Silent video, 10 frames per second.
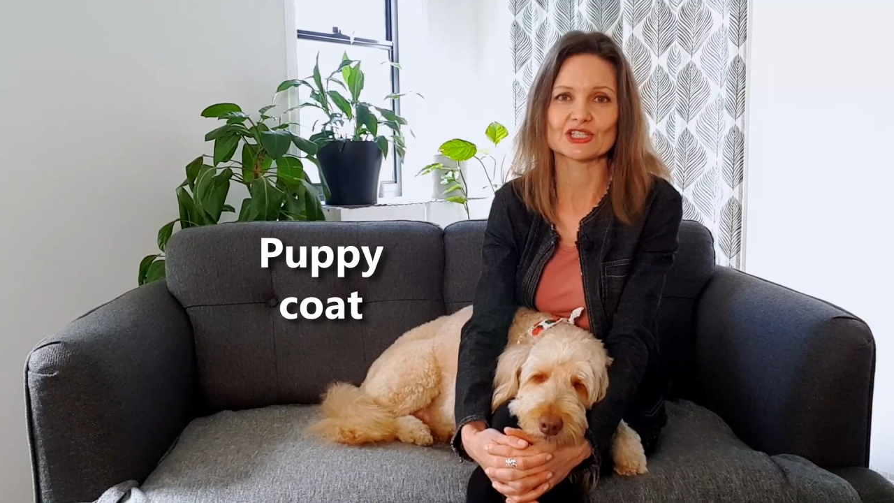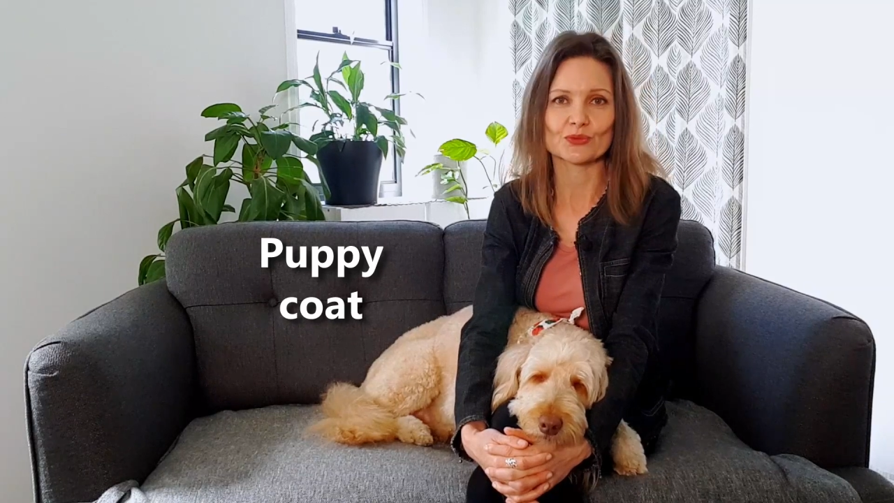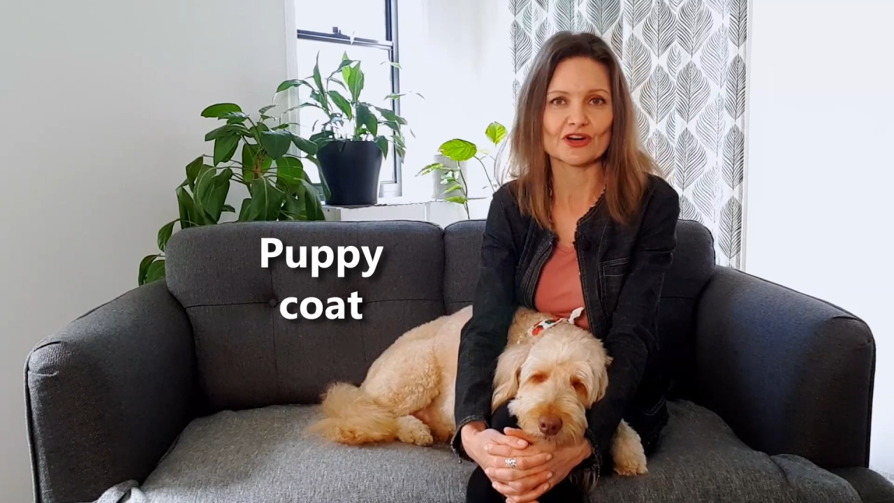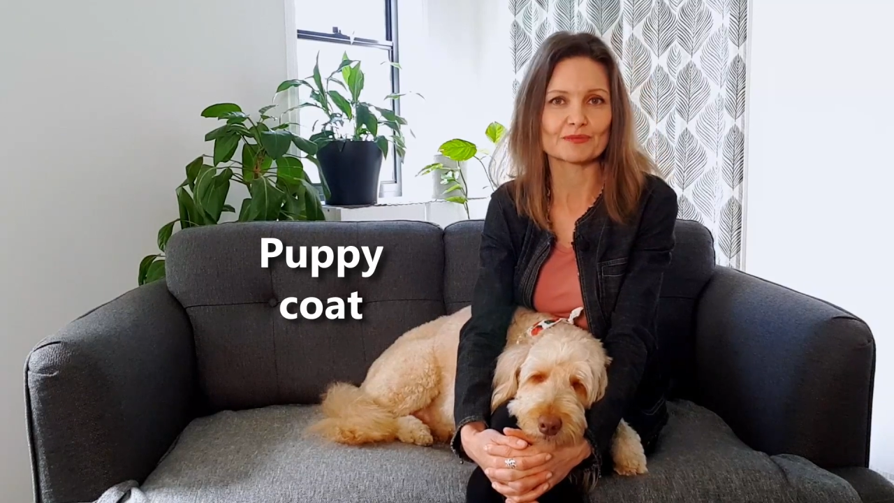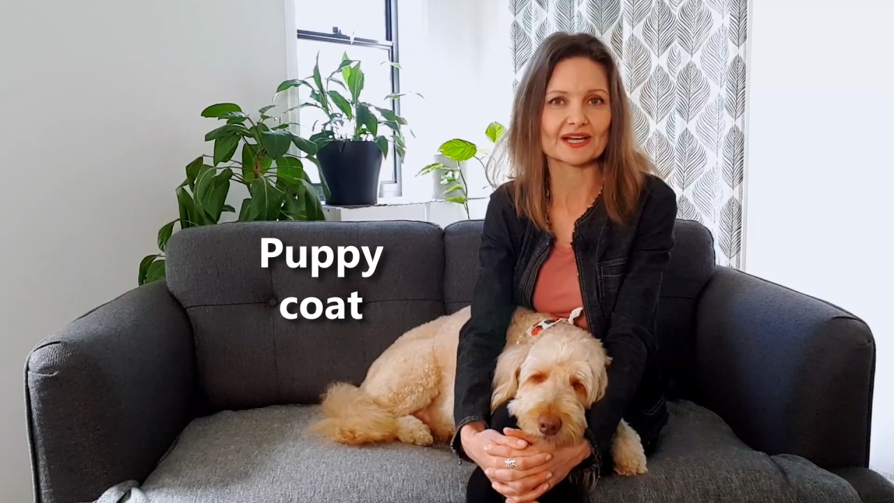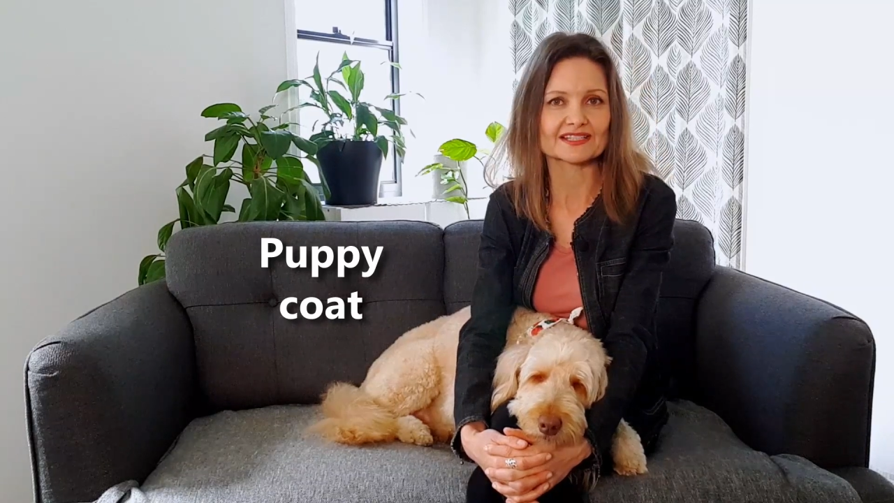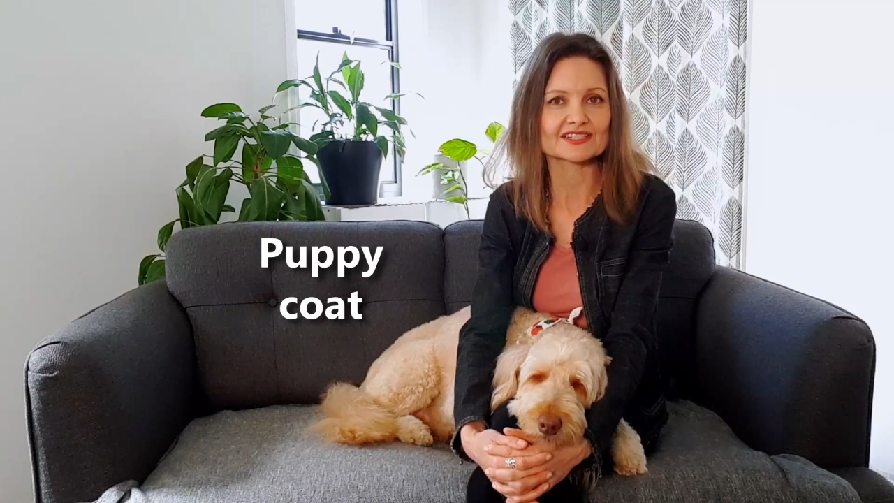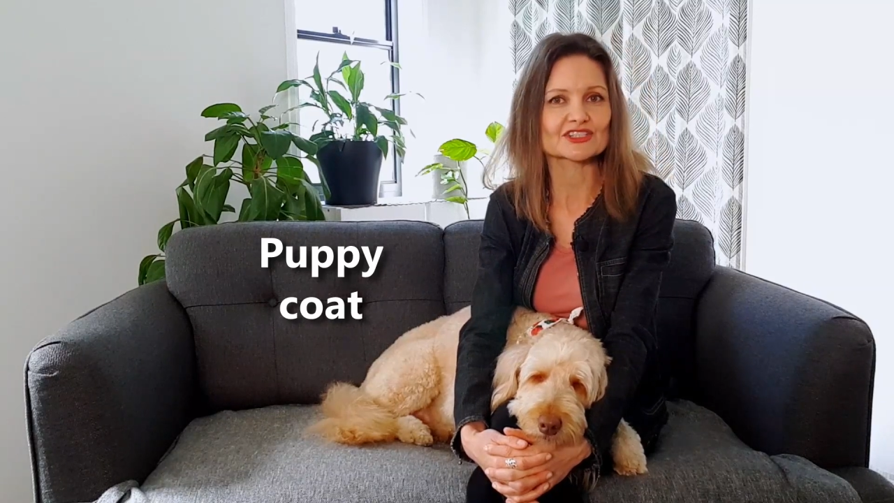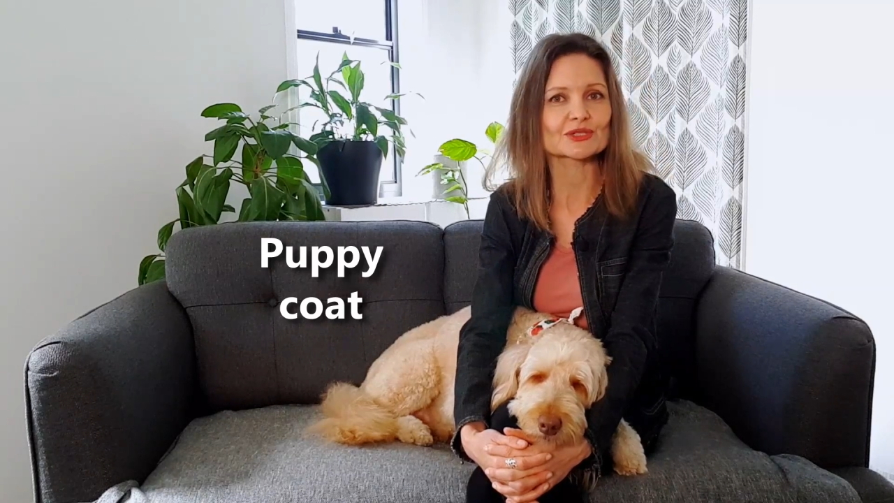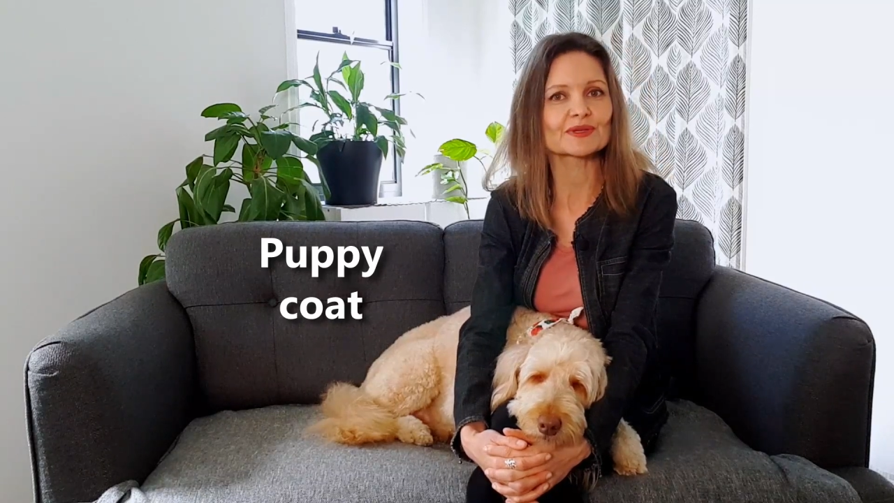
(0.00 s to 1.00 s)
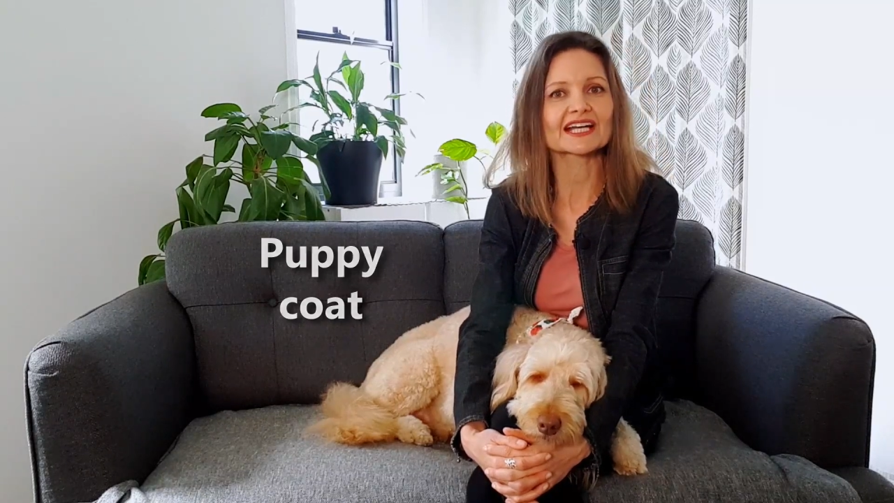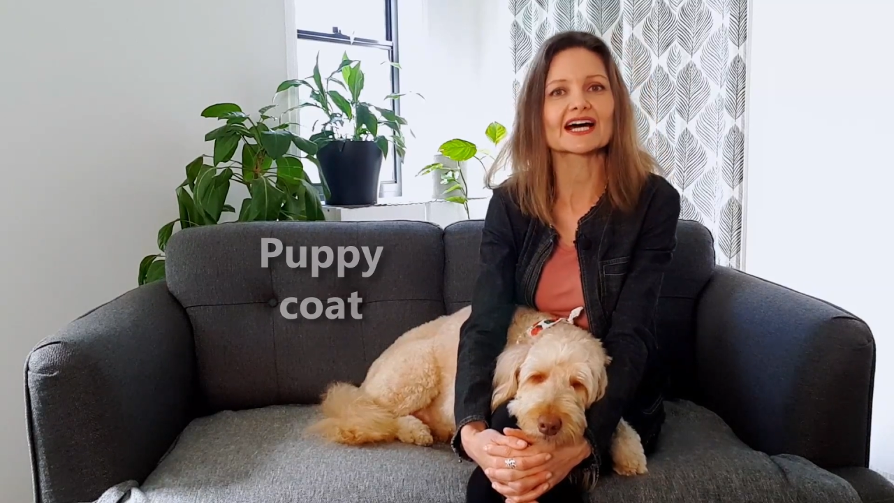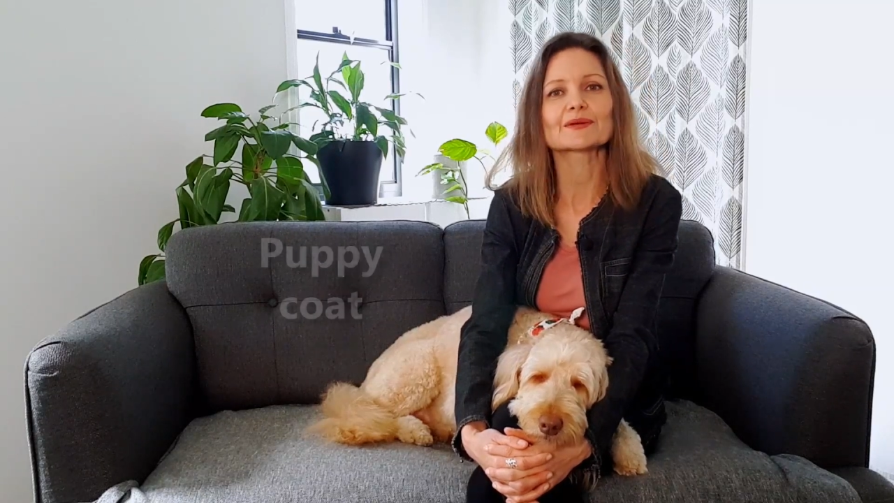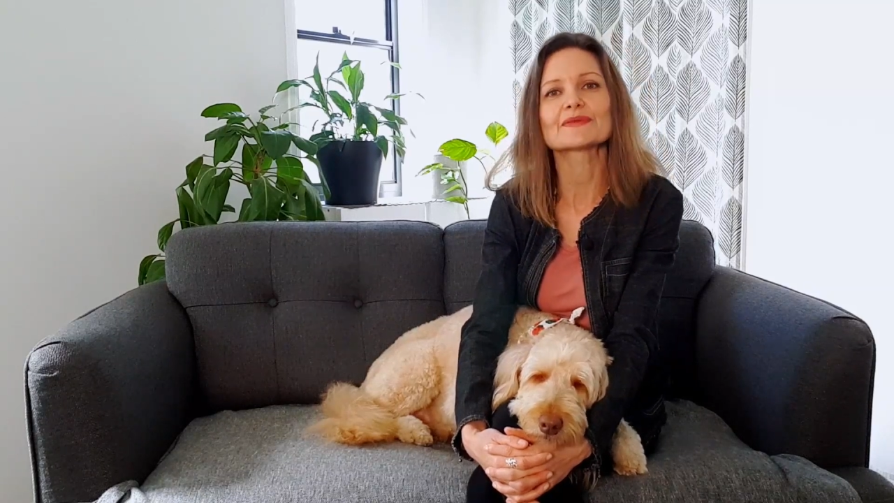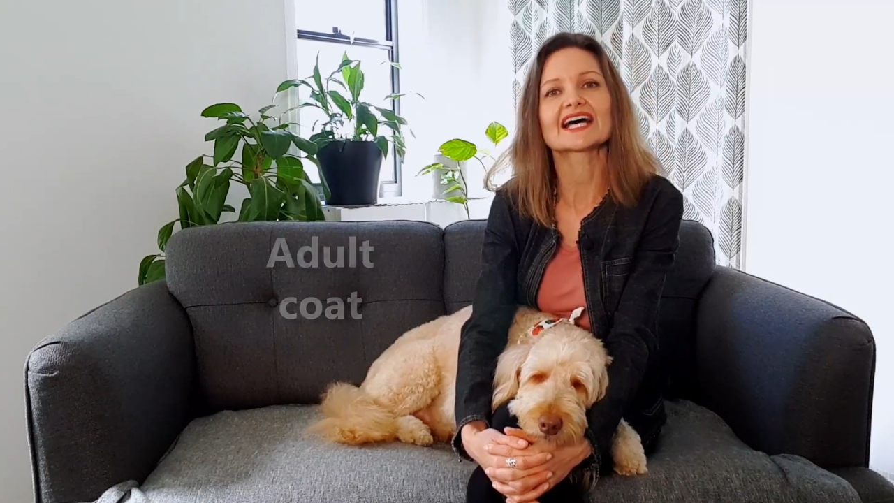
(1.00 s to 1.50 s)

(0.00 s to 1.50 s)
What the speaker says: and 12 months to become